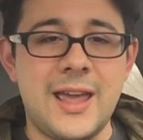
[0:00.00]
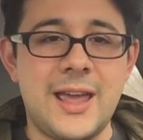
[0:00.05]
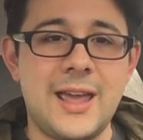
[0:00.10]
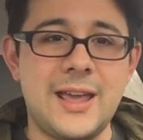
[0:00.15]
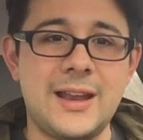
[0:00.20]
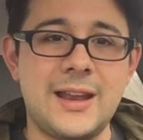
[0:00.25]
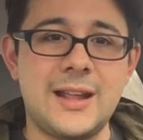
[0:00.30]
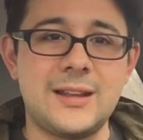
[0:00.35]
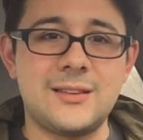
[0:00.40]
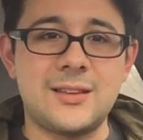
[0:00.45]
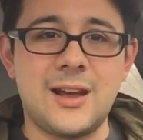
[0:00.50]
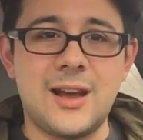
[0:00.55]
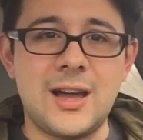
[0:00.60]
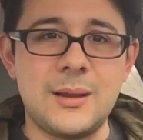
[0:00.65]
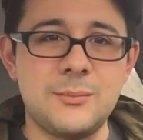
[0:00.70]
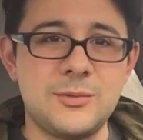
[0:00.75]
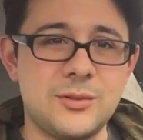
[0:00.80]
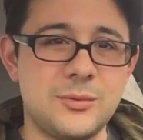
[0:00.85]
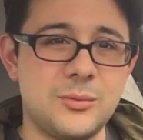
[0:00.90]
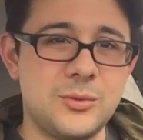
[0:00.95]
And at
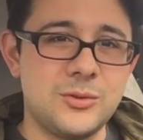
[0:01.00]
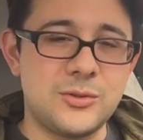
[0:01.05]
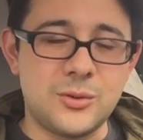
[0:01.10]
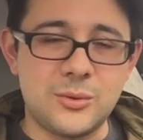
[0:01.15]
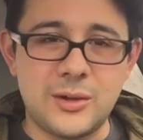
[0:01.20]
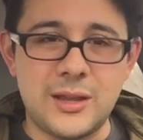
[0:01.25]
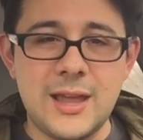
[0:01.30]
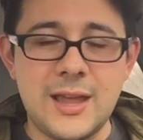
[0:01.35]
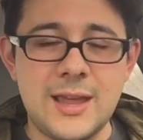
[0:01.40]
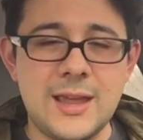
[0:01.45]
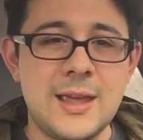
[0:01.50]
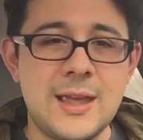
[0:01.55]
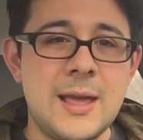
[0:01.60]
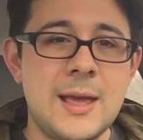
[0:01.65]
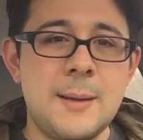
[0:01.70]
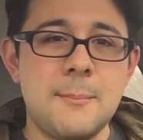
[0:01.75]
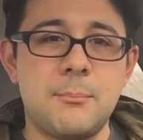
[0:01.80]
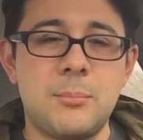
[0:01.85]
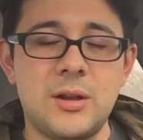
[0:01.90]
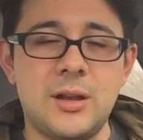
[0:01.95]
times it was okay,
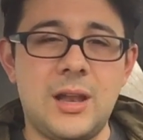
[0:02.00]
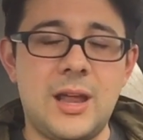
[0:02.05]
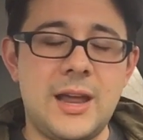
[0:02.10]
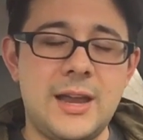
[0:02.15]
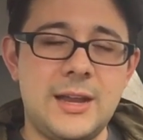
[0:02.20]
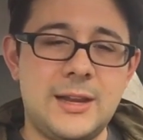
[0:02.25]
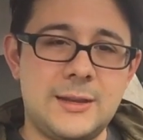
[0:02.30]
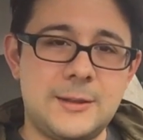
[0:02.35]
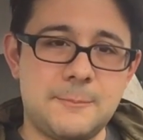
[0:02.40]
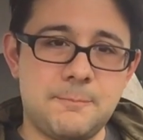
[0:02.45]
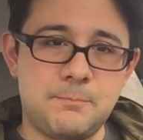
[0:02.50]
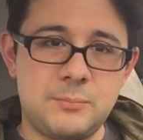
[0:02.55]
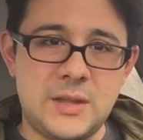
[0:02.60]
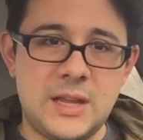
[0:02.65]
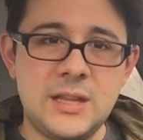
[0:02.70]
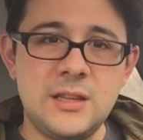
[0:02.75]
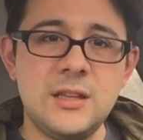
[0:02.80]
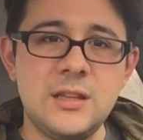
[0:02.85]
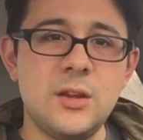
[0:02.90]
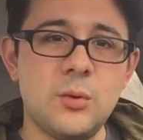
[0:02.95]
but like
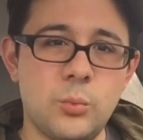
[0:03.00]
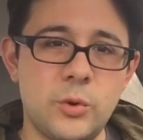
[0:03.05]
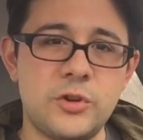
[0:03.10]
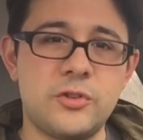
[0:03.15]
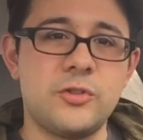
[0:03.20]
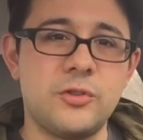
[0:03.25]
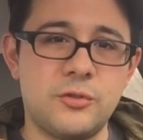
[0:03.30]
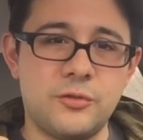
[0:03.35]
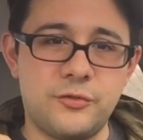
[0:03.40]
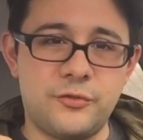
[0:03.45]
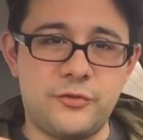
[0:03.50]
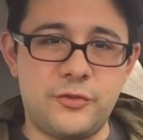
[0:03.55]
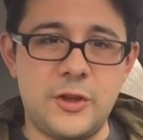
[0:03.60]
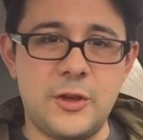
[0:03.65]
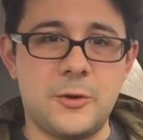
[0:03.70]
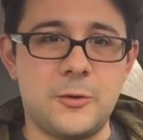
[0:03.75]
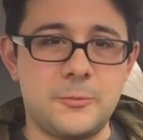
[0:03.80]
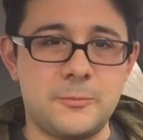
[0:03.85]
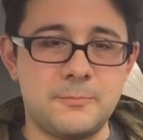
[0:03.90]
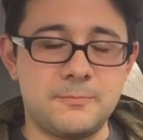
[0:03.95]
in the original
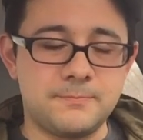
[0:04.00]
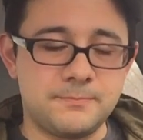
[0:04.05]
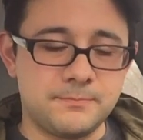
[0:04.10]
film,